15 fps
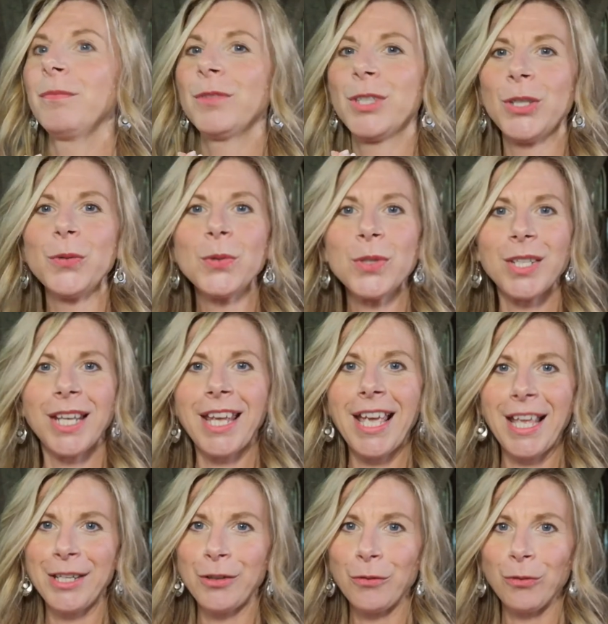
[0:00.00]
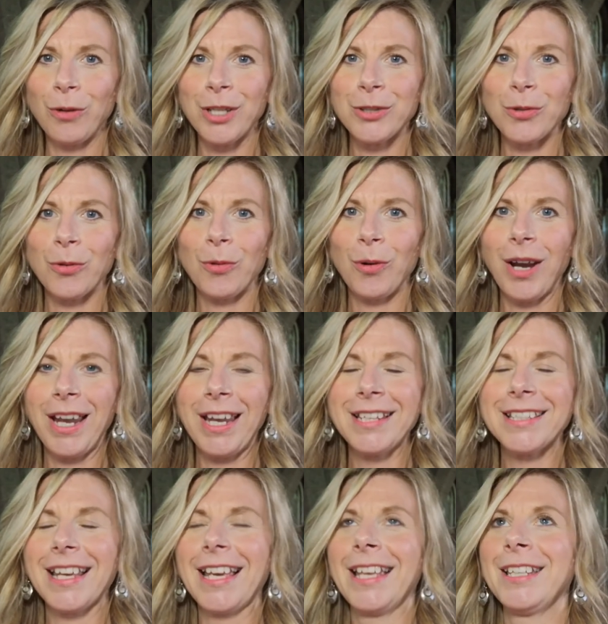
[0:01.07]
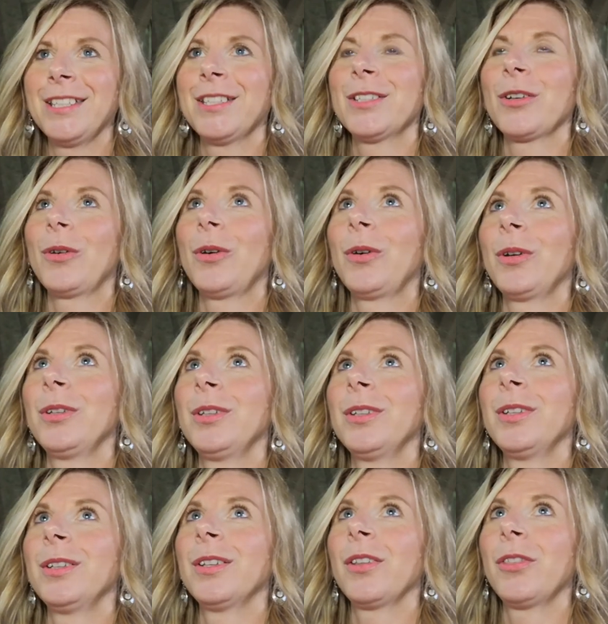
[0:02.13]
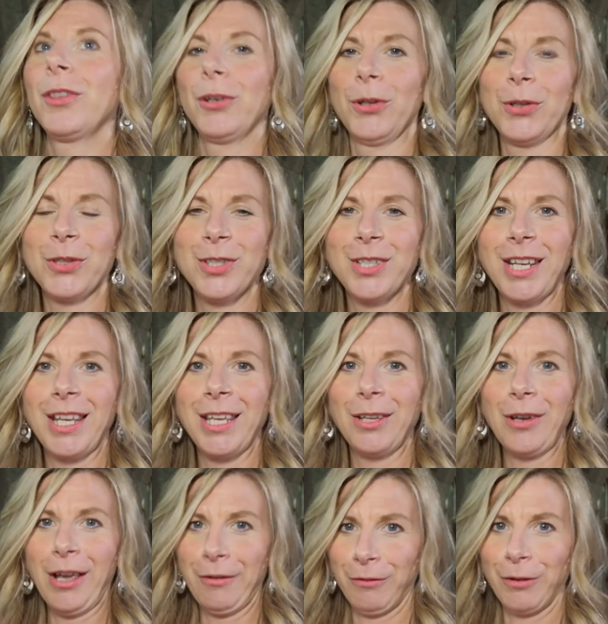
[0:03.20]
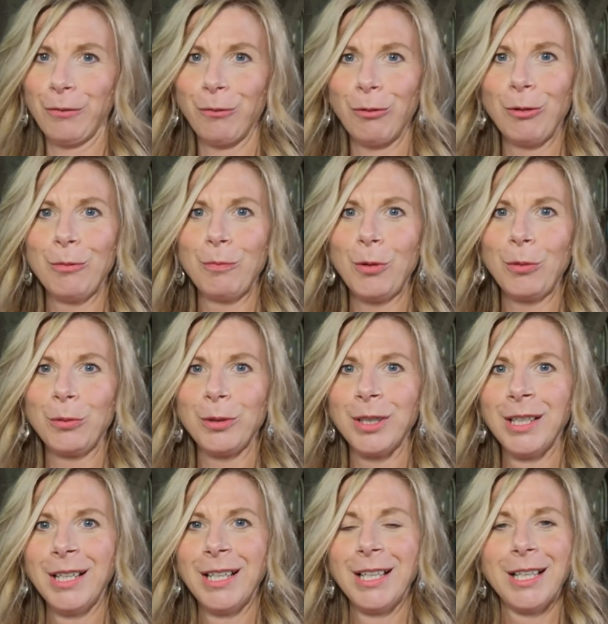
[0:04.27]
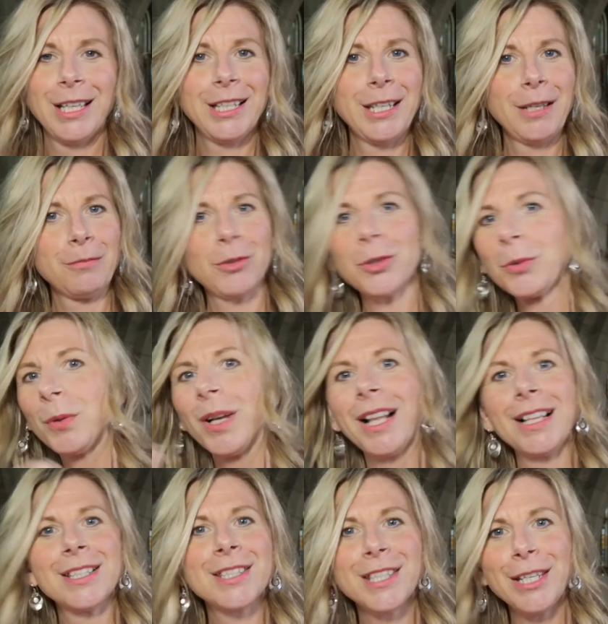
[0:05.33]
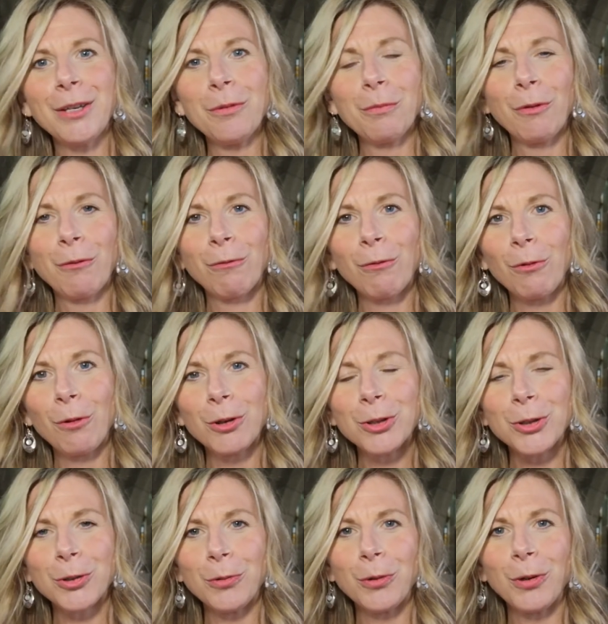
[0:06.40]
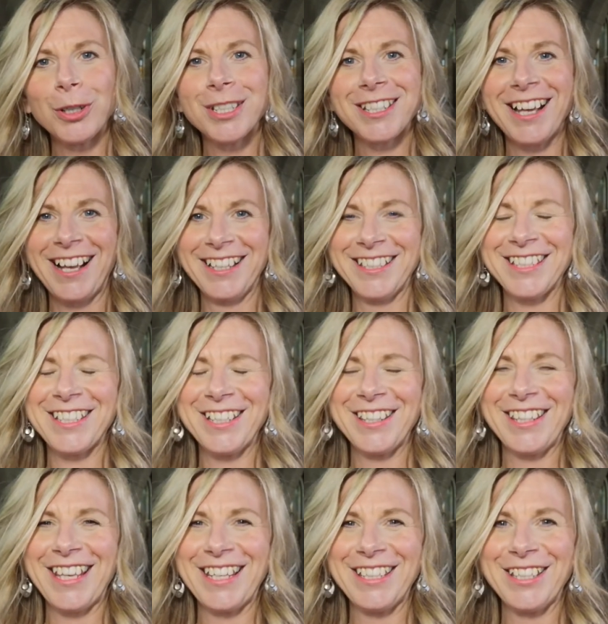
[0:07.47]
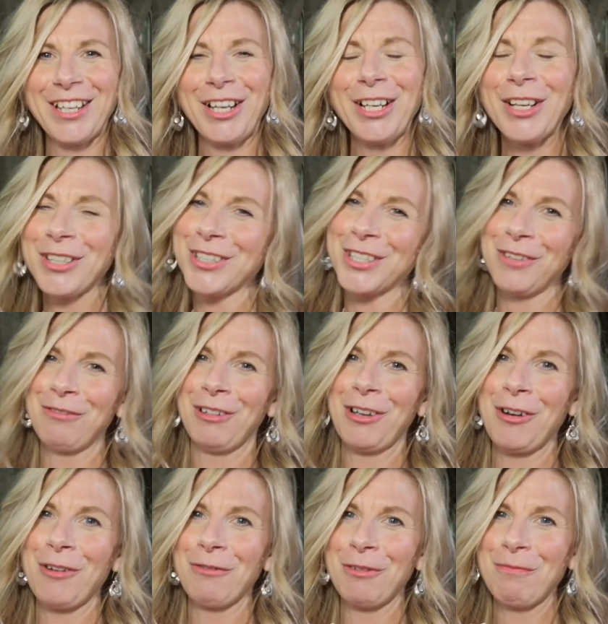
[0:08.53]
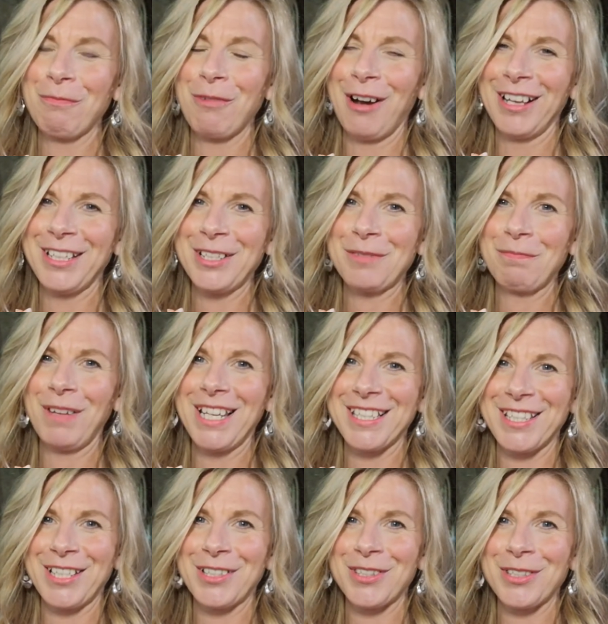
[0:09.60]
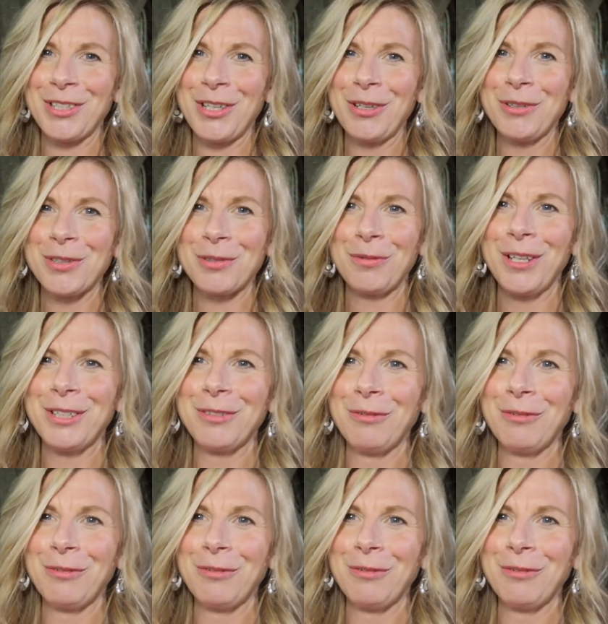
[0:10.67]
Tuesday, end of retrograde, and on Thursday you have the full moon. And I'm sure I'll see you before short. Until then, lots of love and brightest blessings to you, sweet